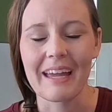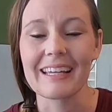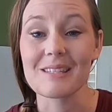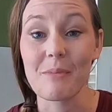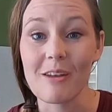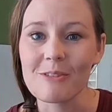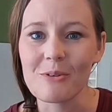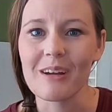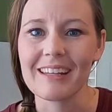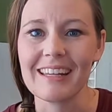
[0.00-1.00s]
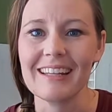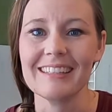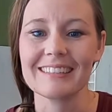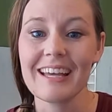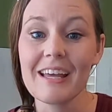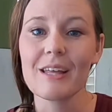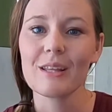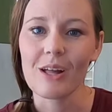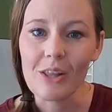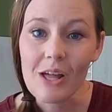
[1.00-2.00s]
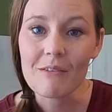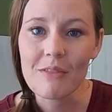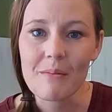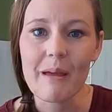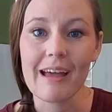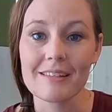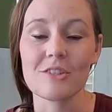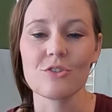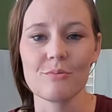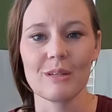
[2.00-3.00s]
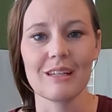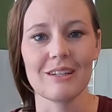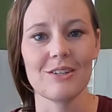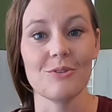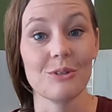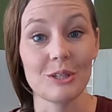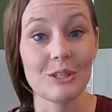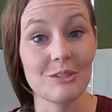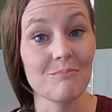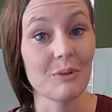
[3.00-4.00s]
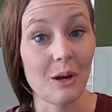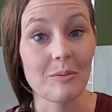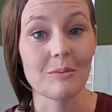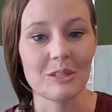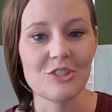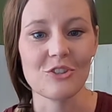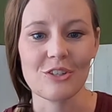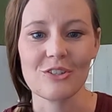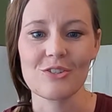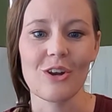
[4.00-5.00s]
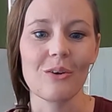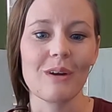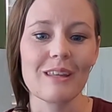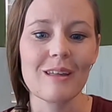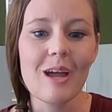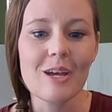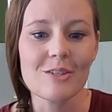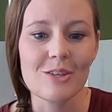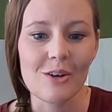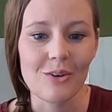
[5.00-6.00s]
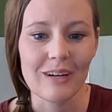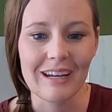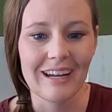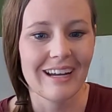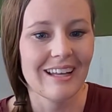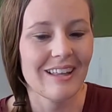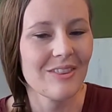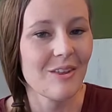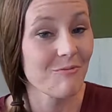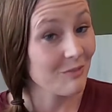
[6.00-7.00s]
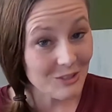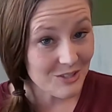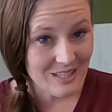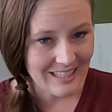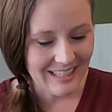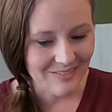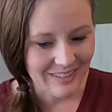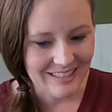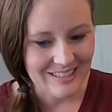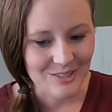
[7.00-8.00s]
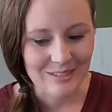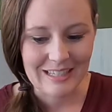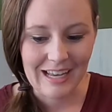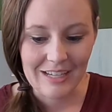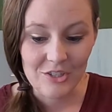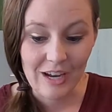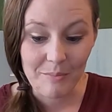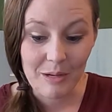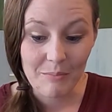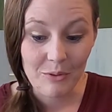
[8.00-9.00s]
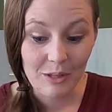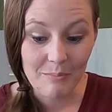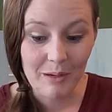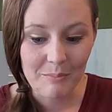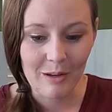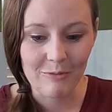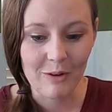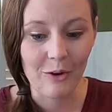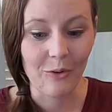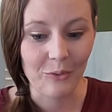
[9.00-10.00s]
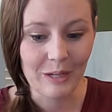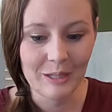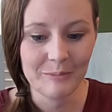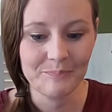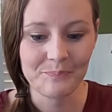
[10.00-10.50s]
I guess my view on it is a lot of them, as a true beginner, you really probably shouldn't start with. So the first thing that I'm going to do is actually I'm going to pull up on my phone